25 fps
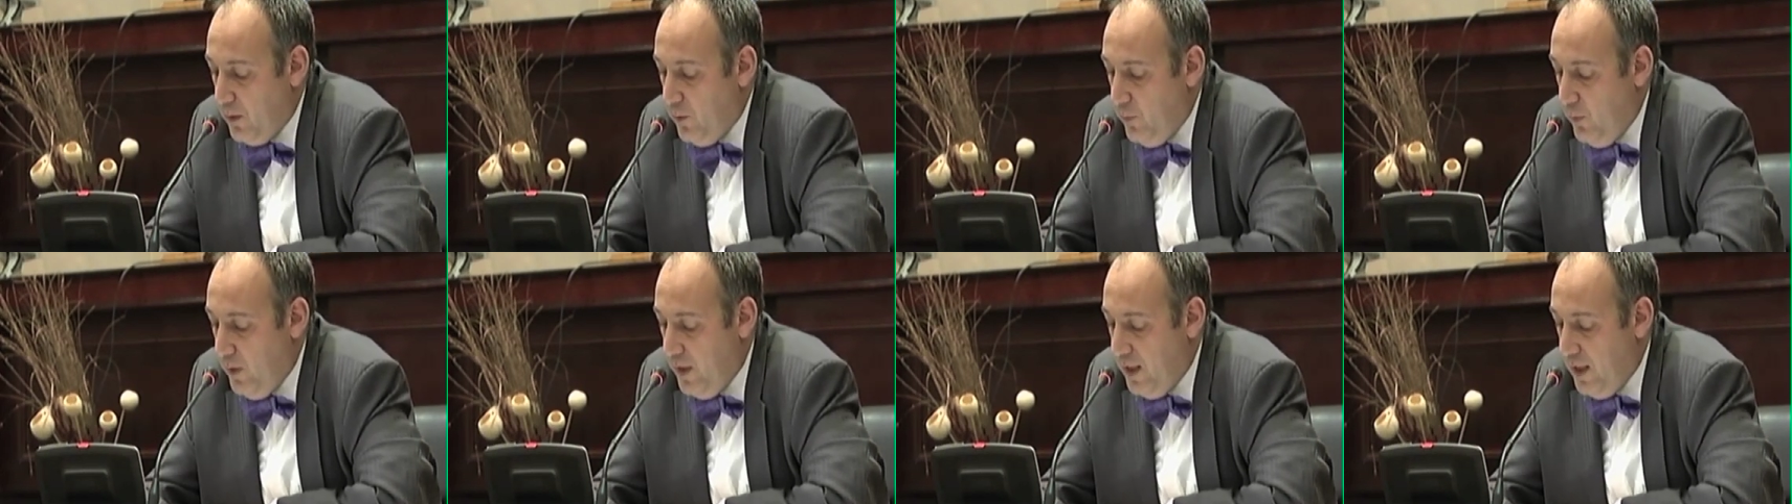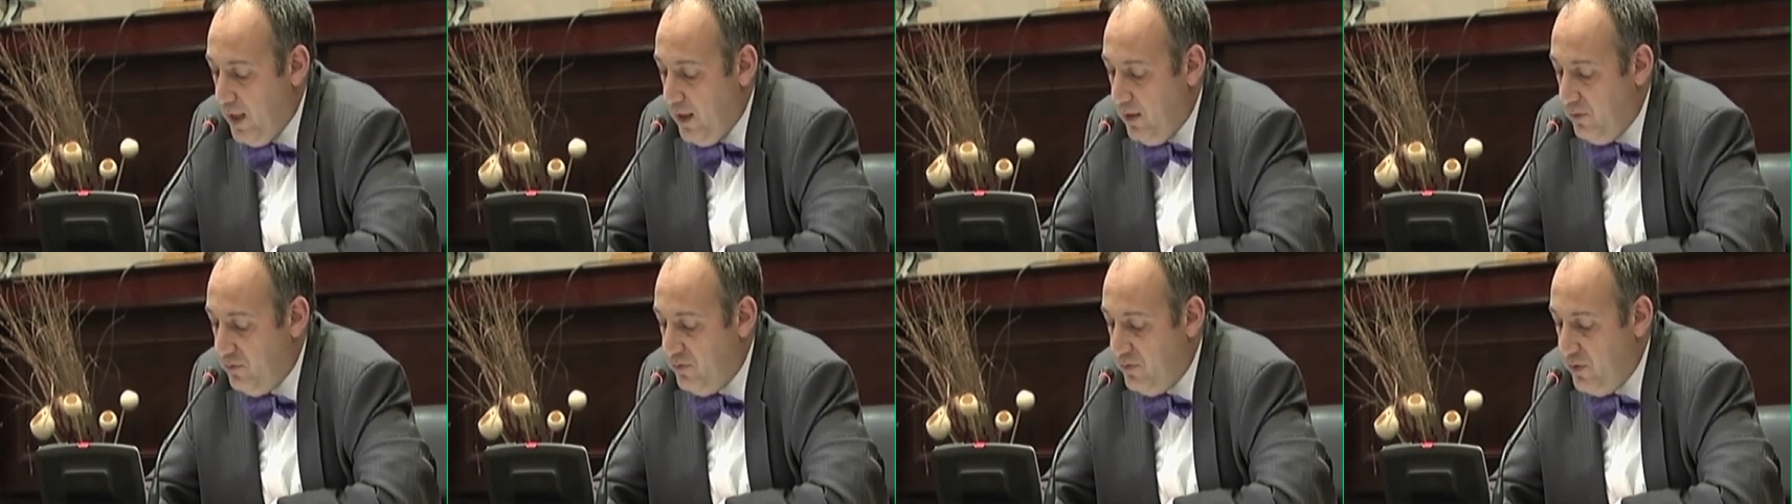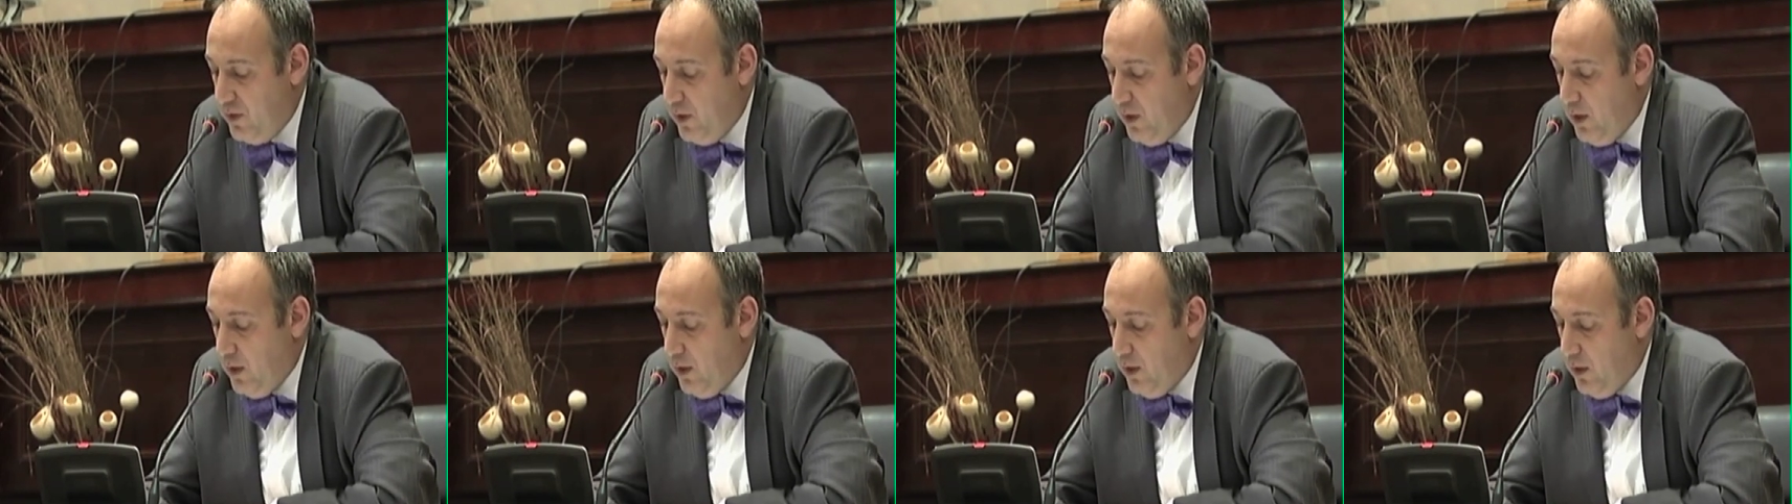We have
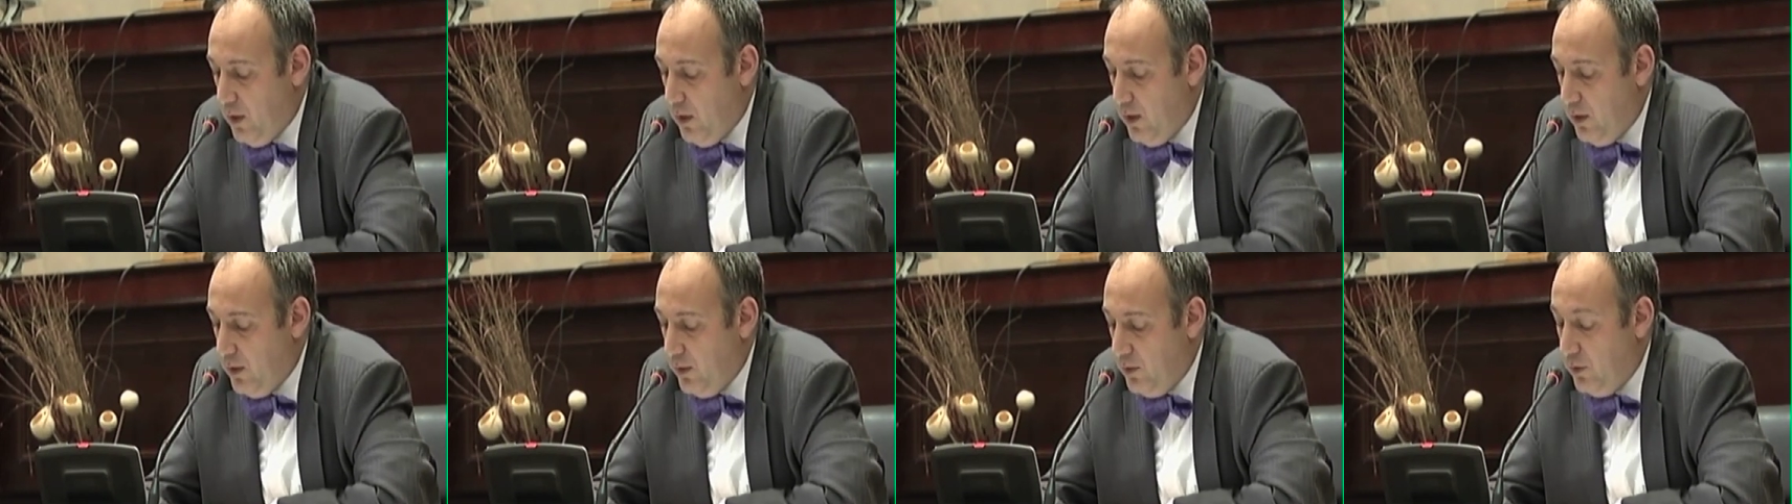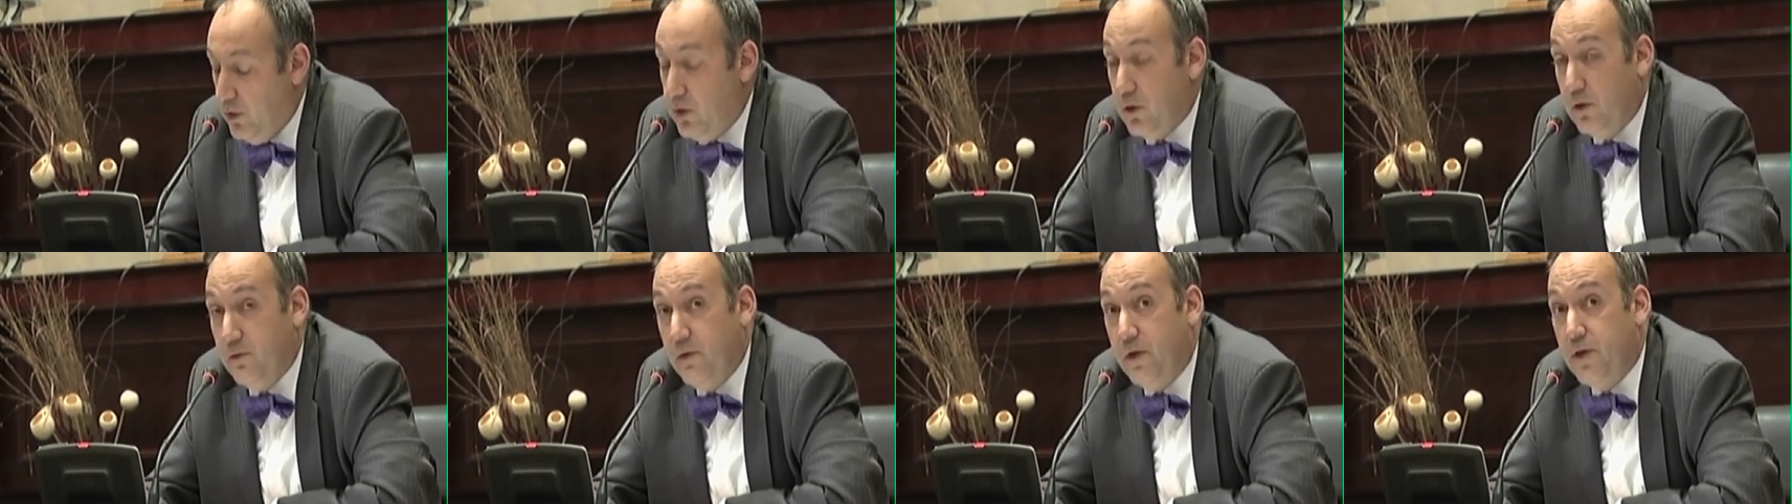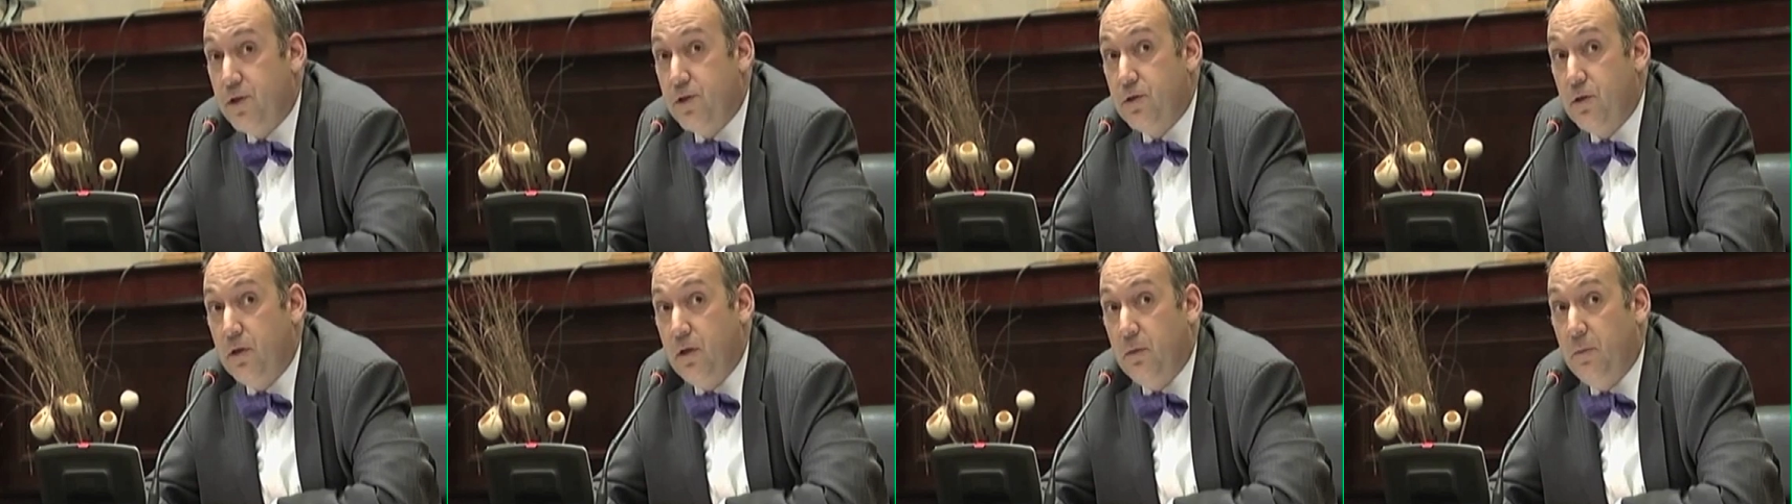the
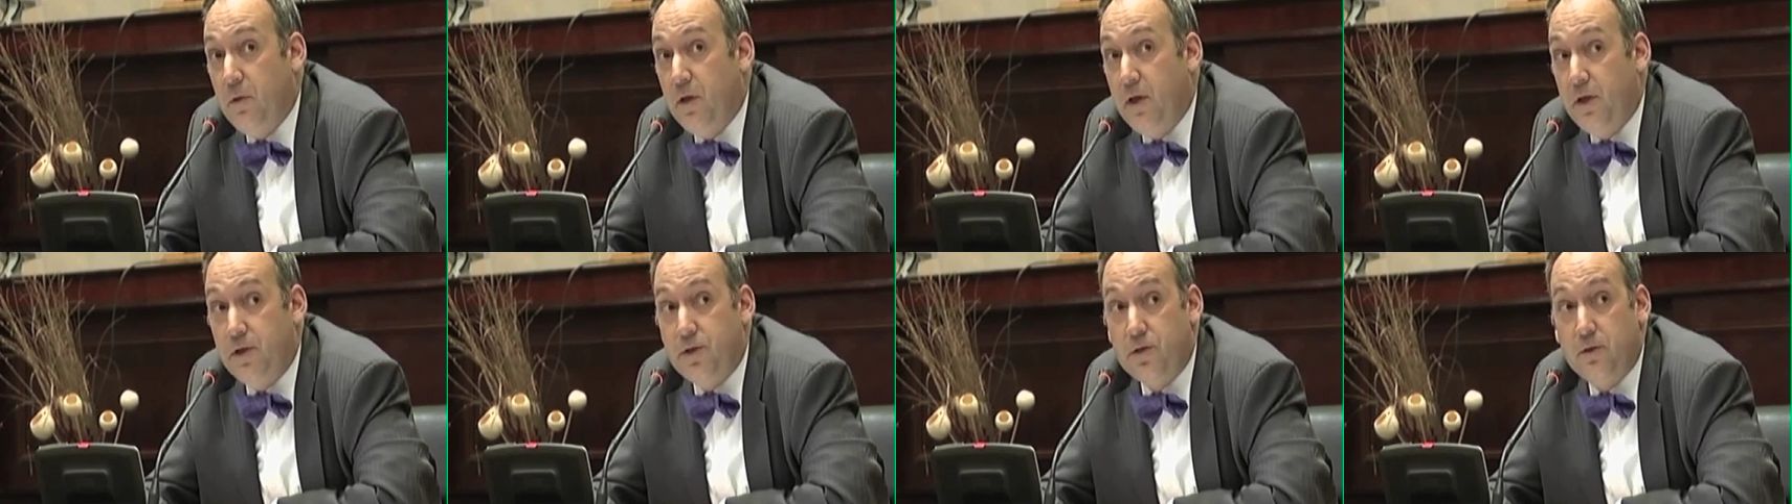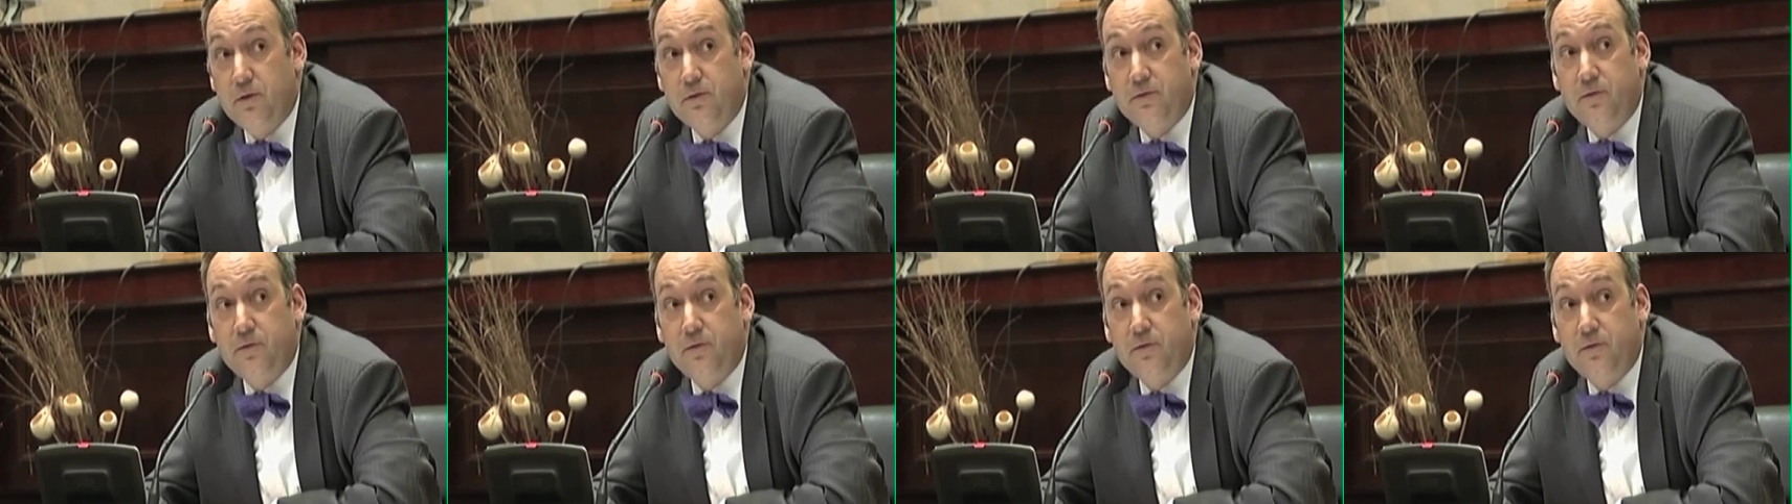Convention on Elimination